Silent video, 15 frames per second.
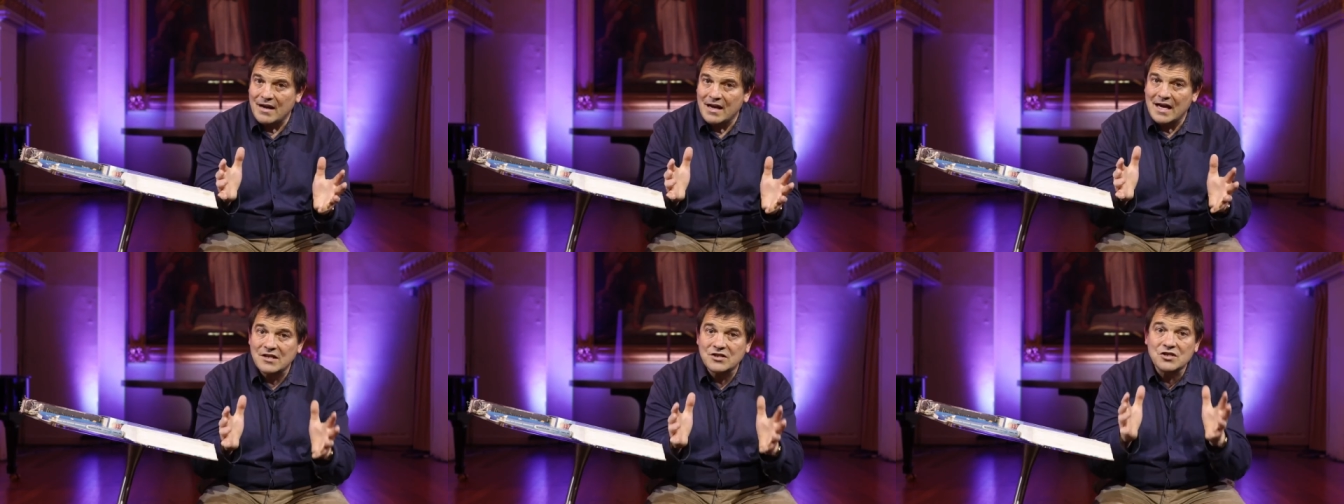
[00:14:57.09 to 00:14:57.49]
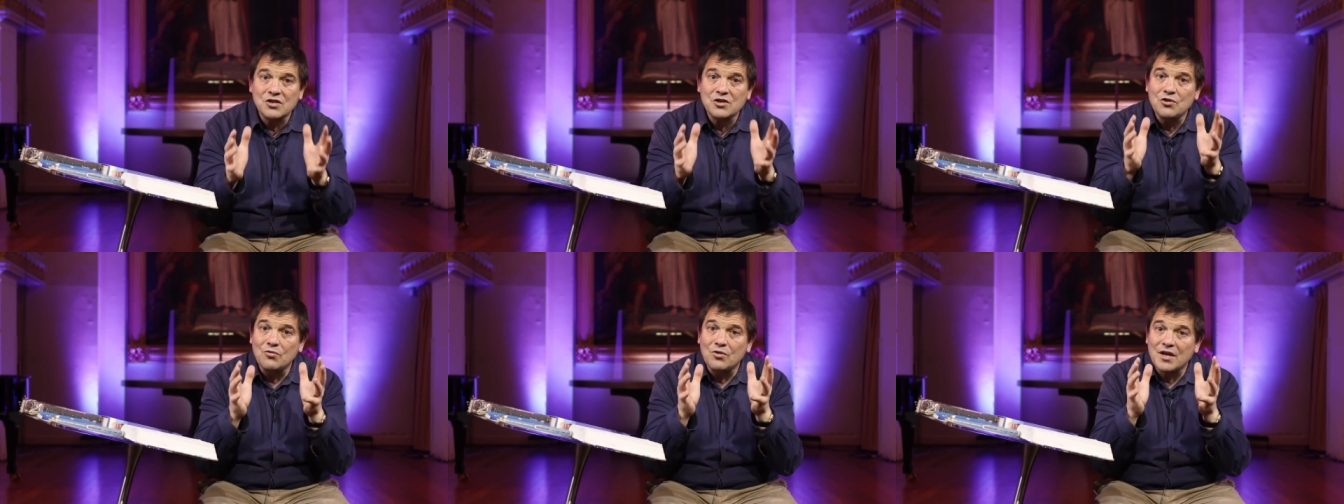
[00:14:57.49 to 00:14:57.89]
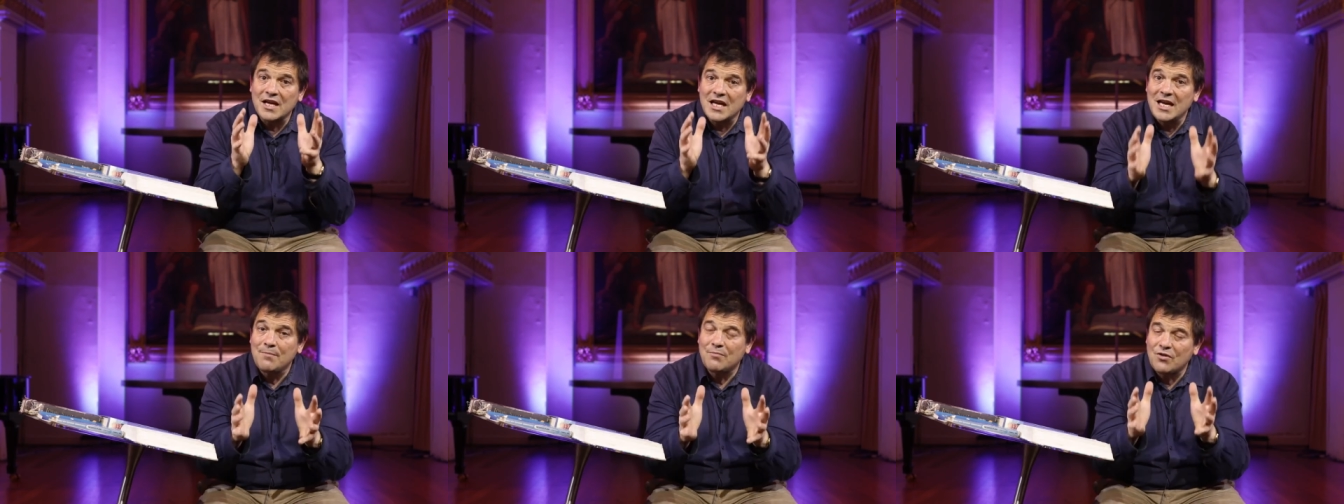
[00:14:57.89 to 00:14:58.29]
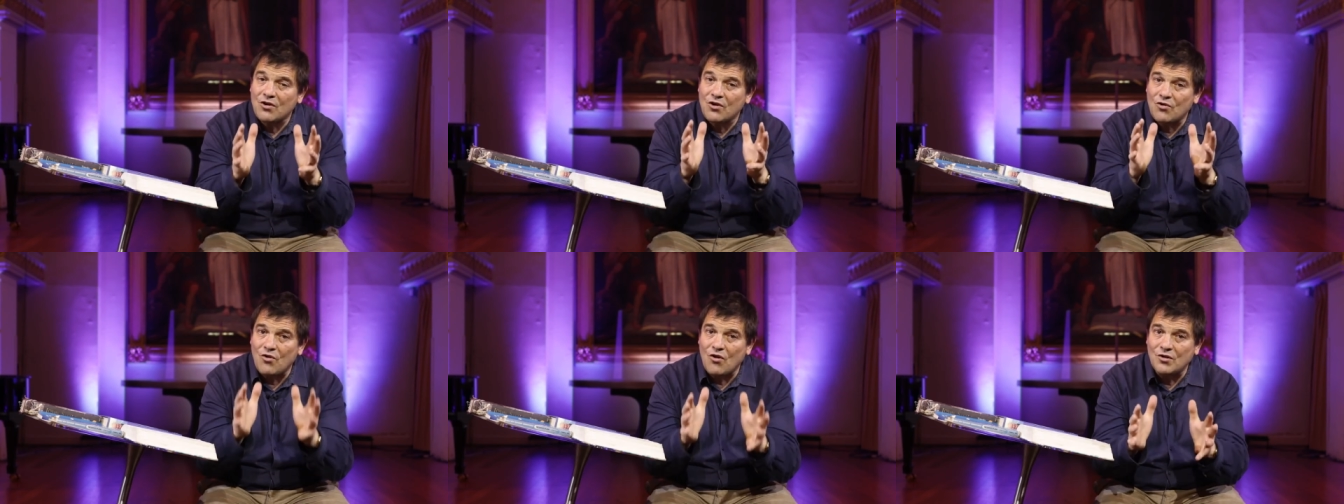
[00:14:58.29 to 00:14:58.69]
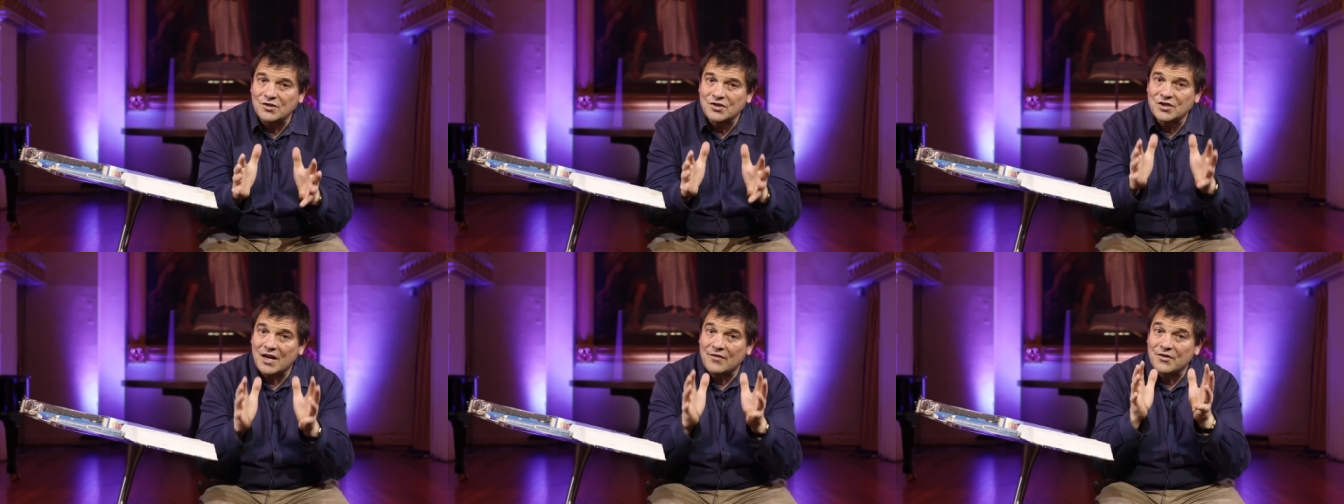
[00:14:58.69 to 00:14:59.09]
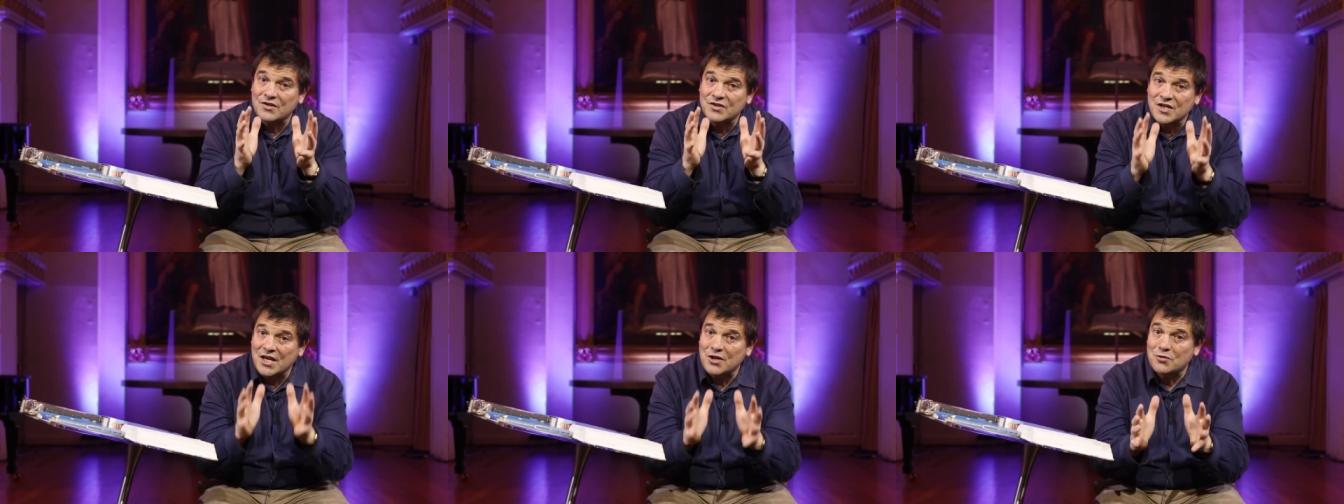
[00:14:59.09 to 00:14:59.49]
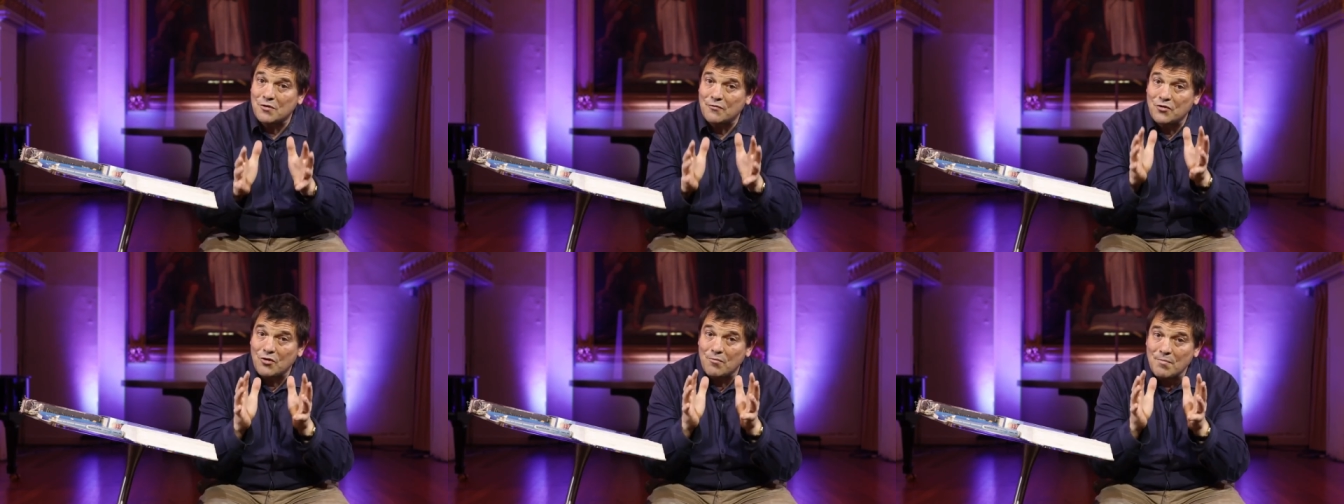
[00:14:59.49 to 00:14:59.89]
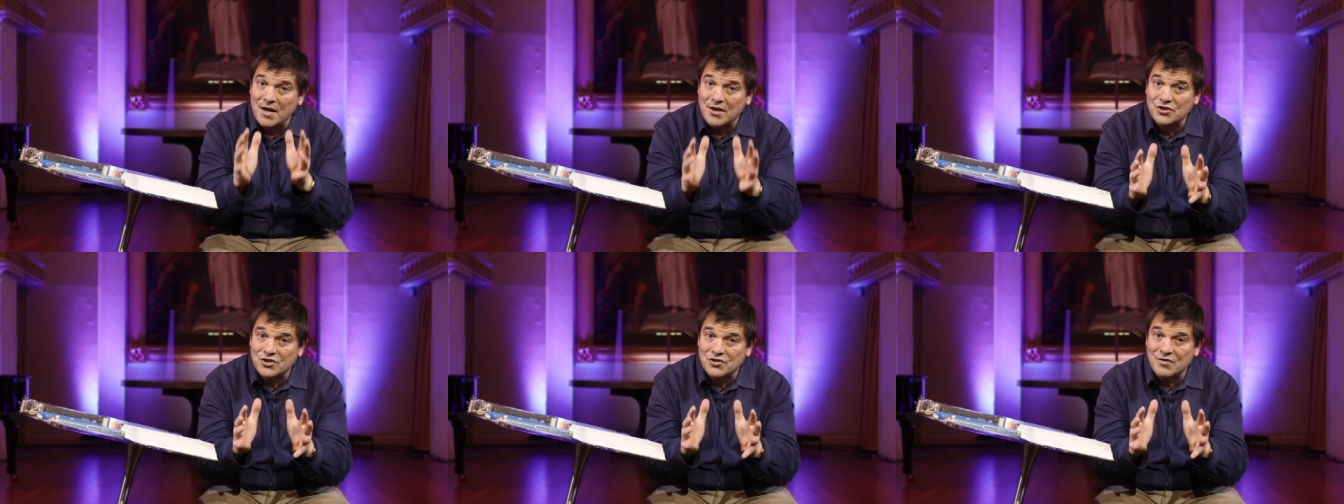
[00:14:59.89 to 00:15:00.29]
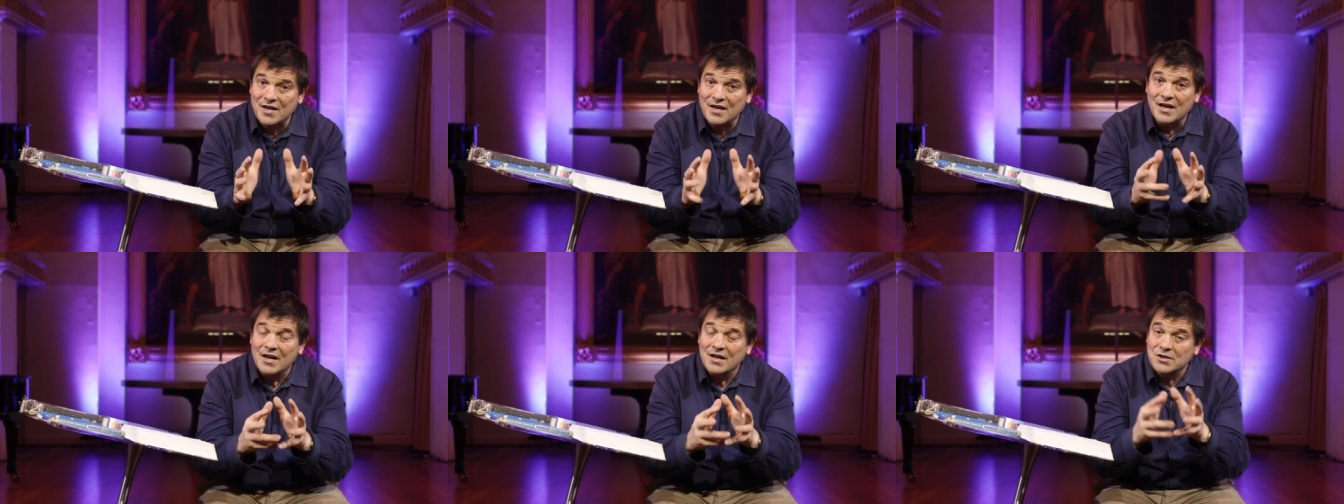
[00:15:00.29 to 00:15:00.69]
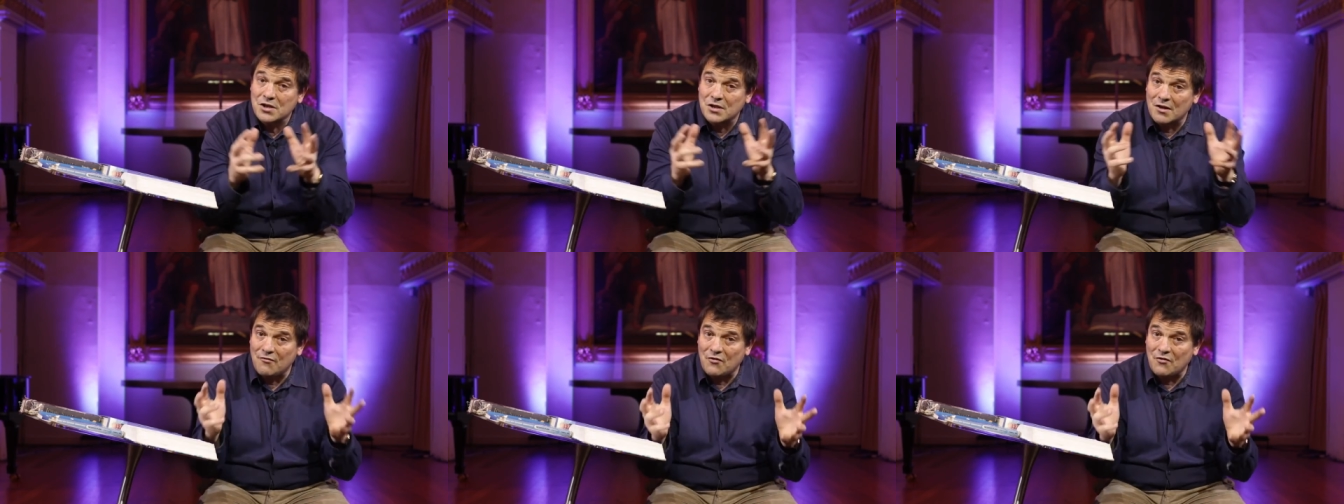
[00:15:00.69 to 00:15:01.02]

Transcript: It's that you'll keep the cross at the center of your ministry to the